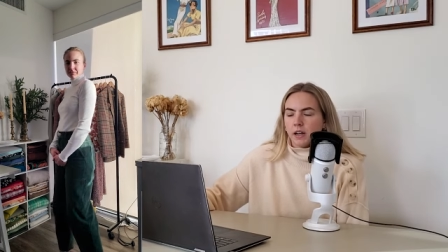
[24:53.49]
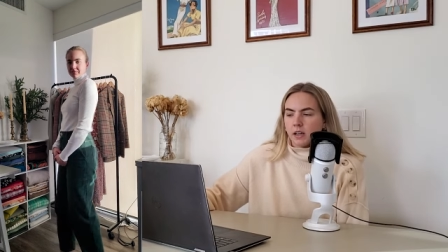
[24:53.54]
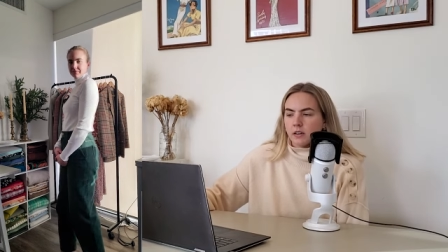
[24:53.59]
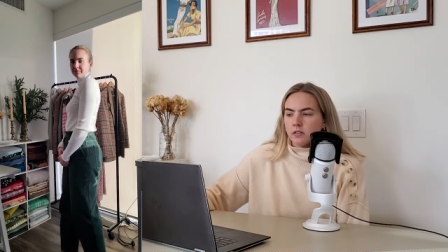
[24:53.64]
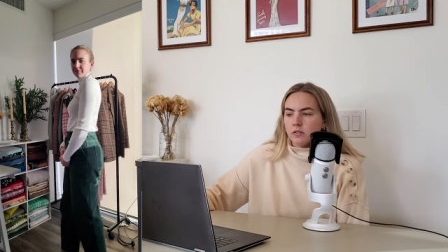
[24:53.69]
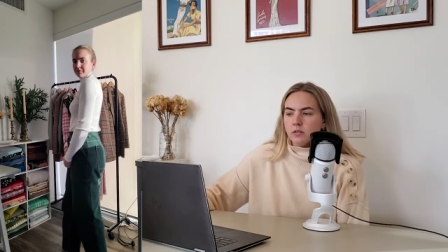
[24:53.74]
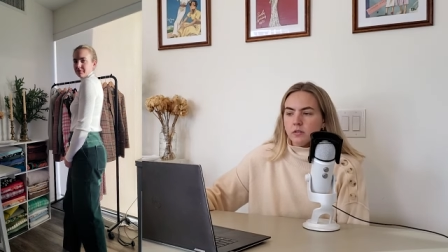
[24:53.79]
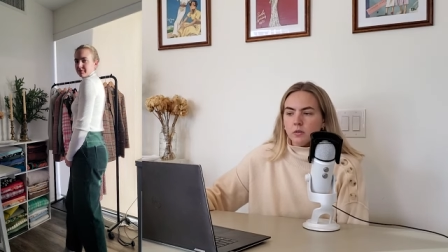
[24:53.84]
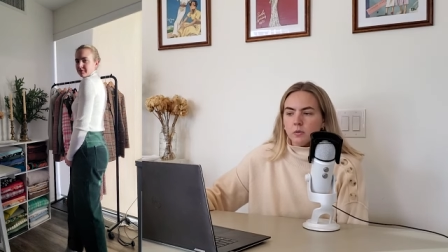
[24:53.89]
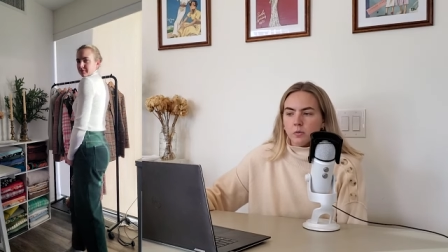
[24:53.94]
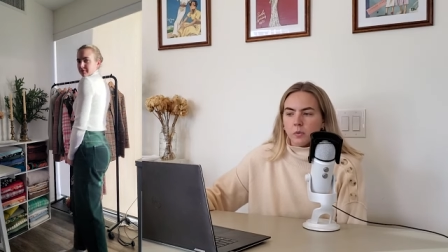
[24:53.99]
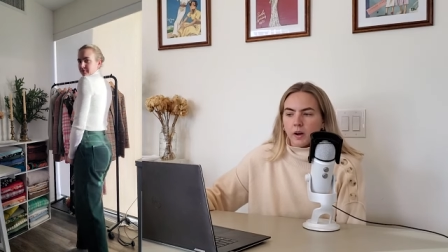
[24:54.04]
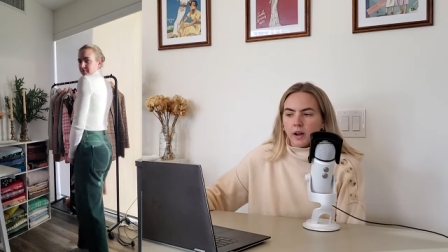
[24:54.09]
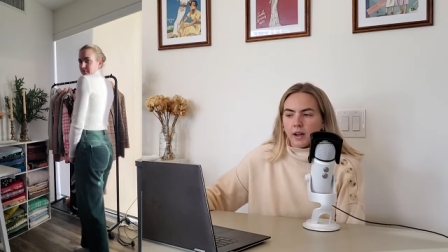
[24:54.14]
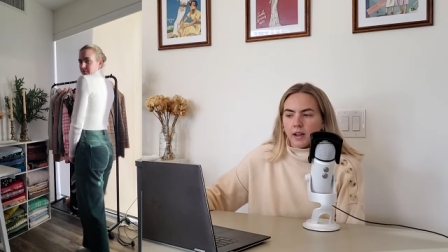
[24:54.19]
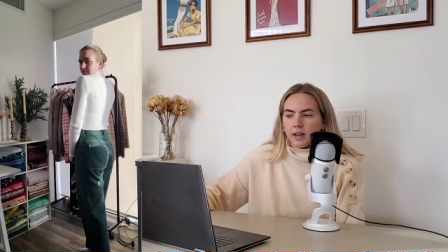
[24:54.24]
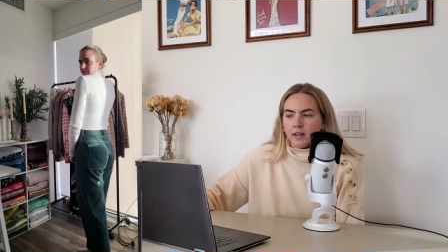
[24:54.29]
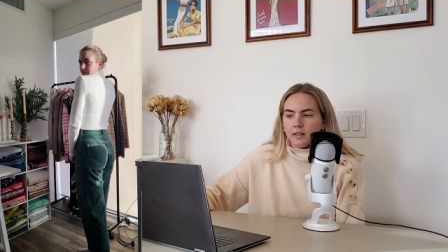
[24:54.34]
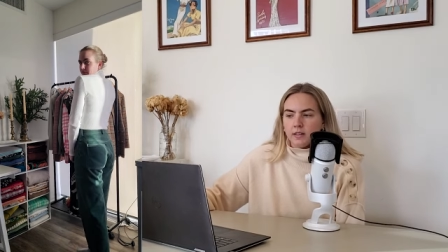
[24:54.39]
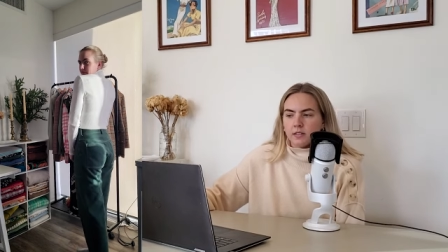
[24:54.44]
I don't know
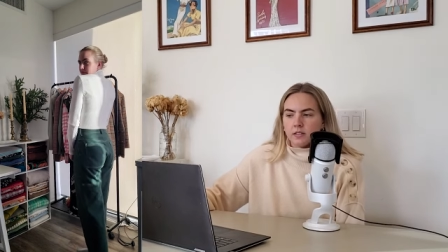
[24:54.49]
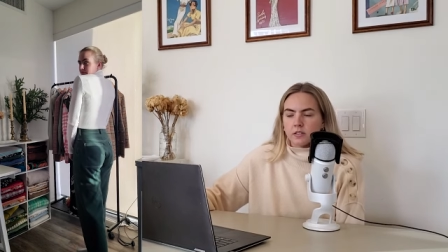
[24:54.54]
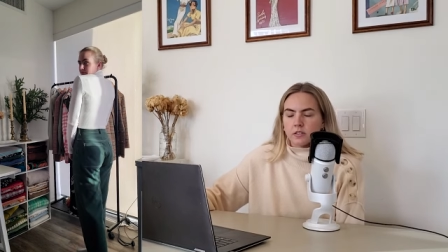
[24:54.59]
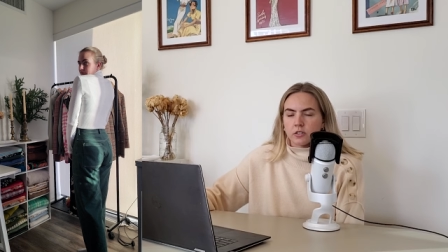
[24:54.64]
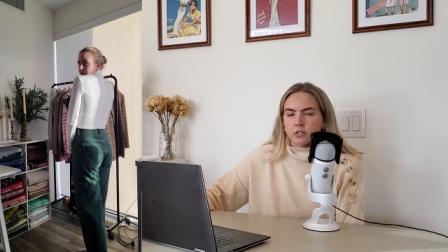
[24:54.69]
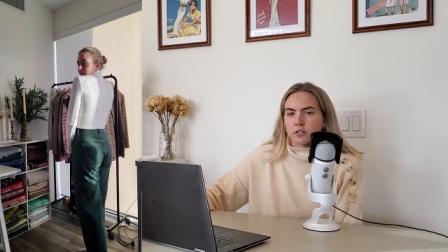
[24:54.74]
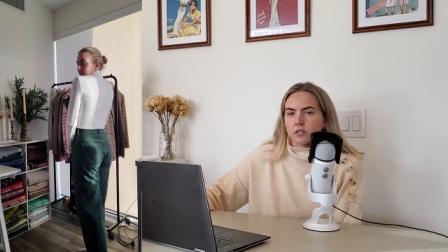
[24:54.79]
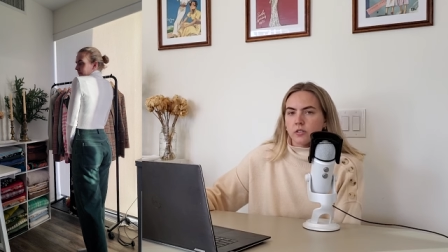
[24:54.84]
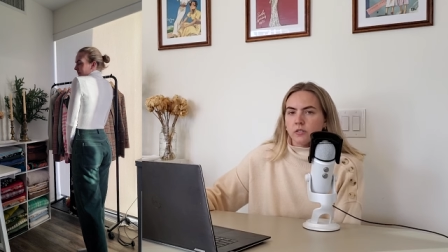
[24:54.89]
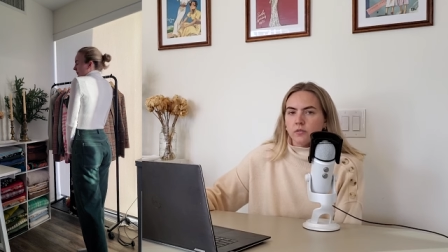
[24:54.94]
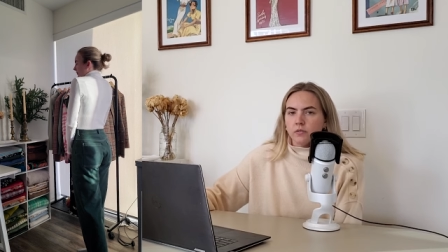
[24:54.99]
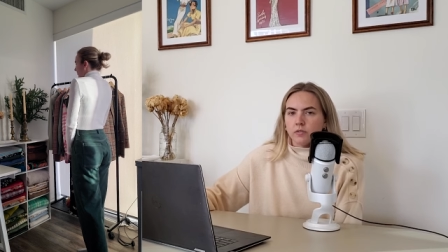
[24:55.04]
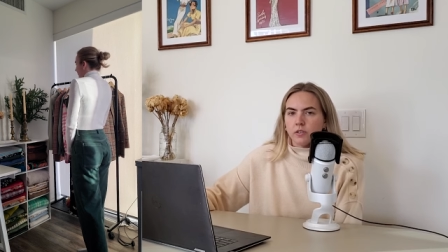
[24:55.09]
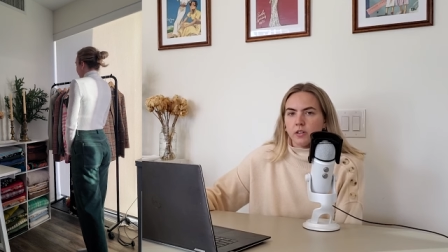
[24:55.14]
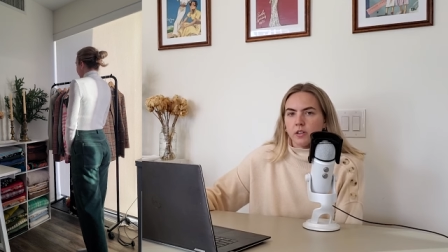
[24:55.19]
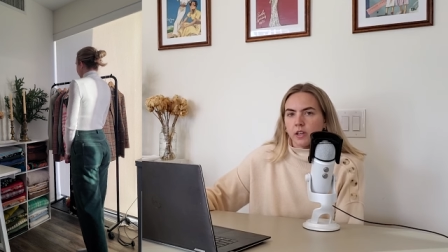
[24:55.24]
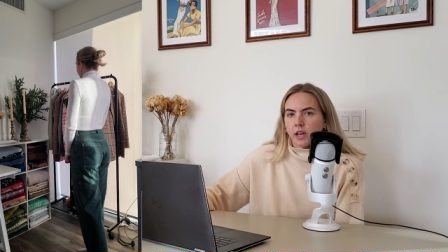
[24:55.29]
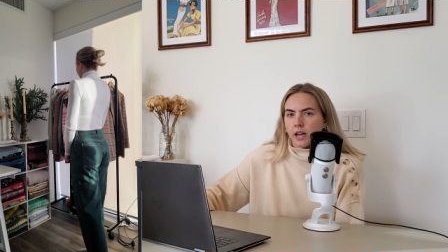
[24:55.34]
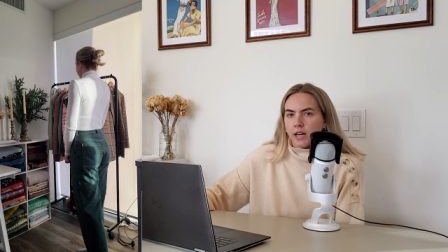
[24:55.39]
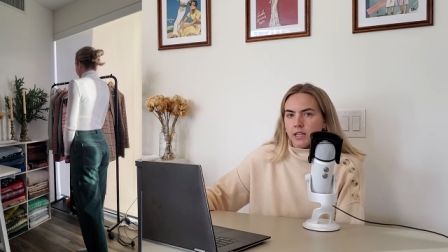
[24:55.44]
why these just don't
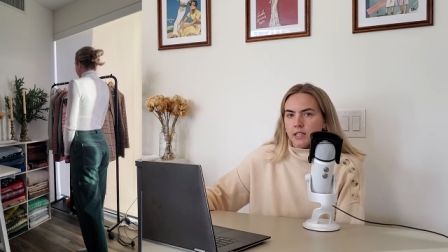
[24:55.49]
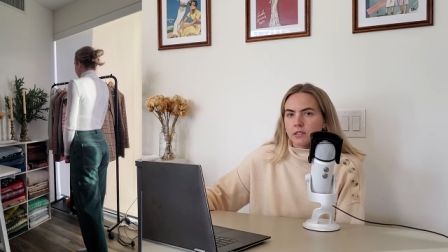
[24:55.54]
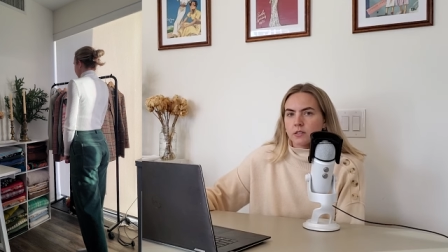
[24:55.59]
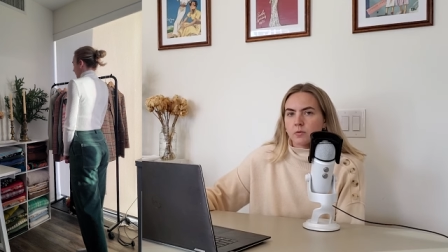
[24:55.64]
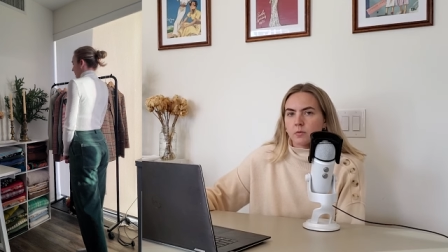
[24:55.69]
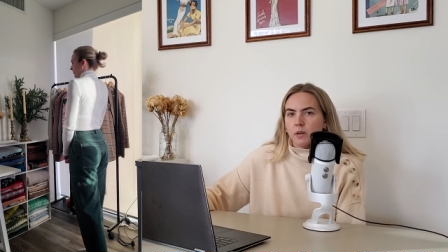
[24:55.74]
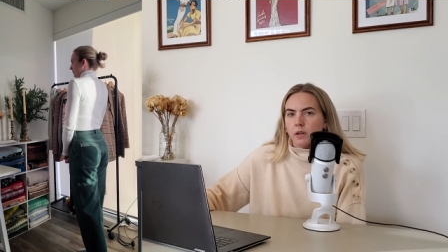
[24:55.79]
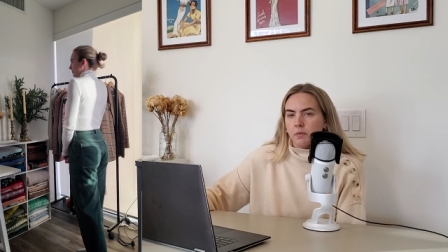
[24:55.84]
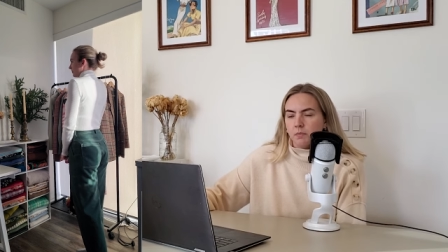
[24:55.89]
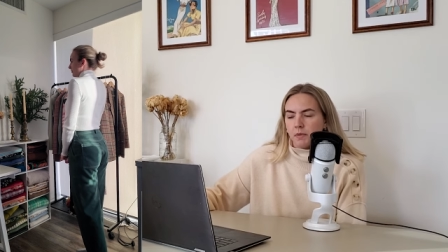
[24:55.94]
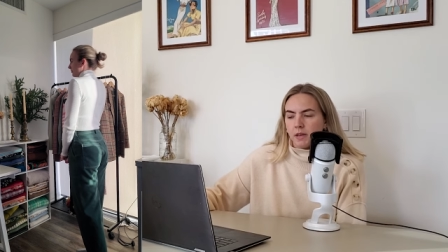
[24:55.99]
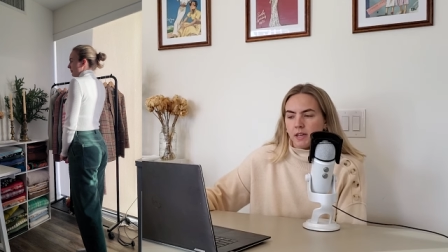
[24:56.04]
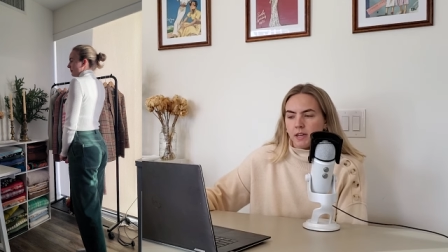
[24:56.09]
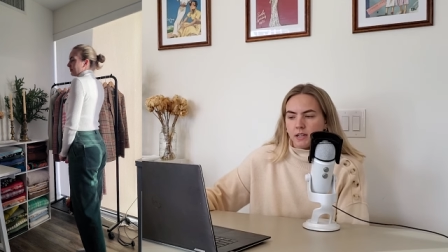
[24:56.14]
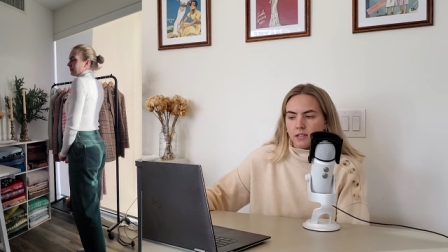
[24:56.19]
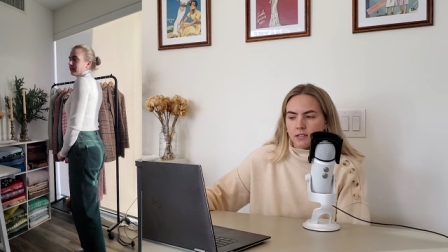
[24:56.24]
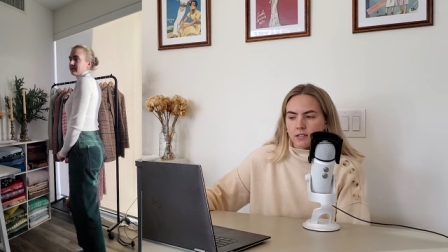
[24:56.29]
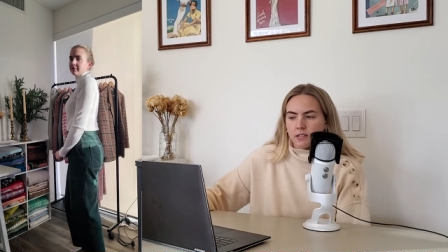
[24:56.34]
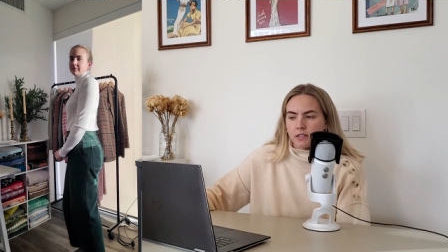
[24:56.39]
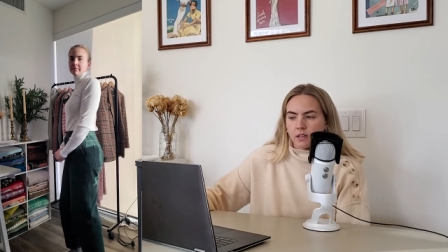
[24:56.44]
feel as well made
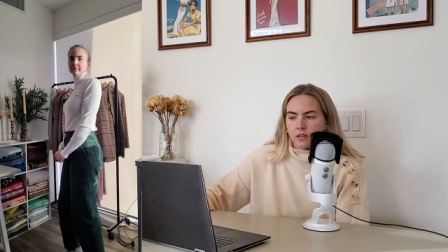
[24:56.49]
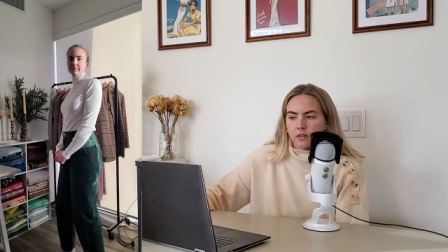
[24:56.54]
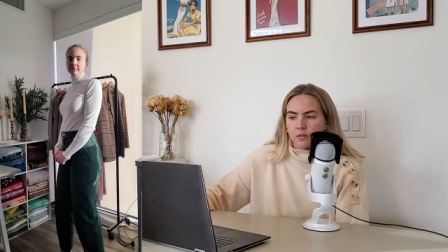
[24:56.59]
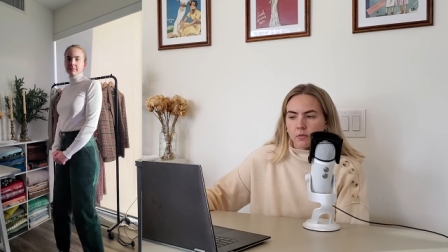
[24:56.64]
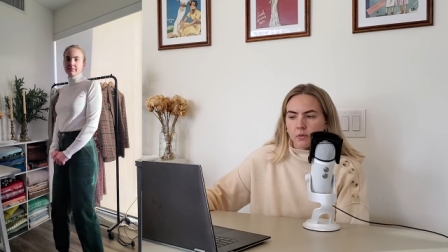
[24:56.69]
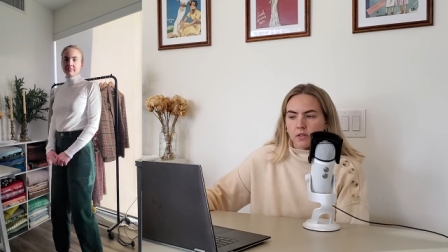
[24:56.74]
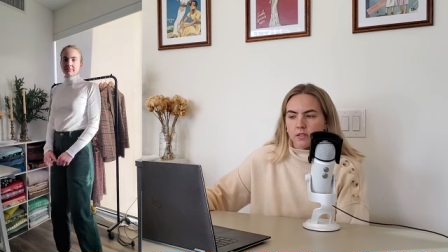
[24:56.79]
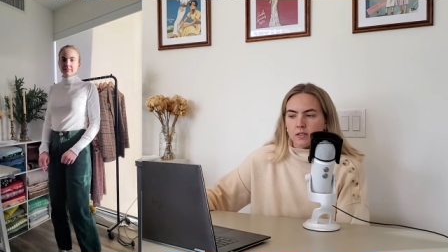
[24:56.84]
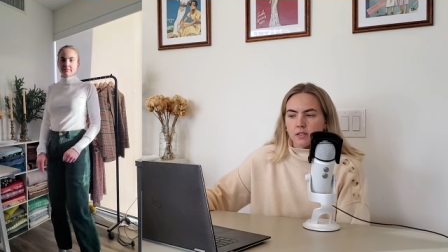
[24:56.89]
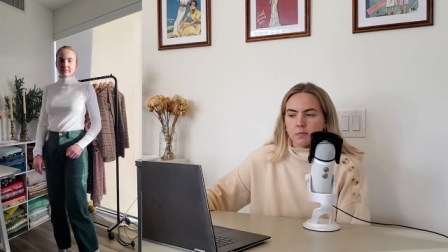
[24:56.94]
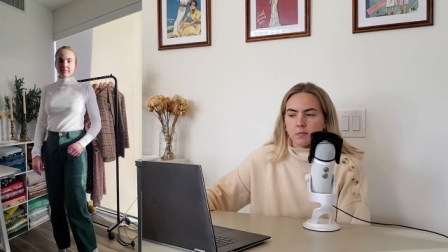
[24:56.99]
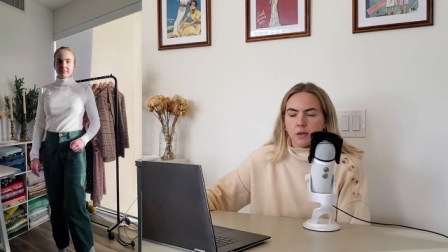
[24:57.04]
as the other ones.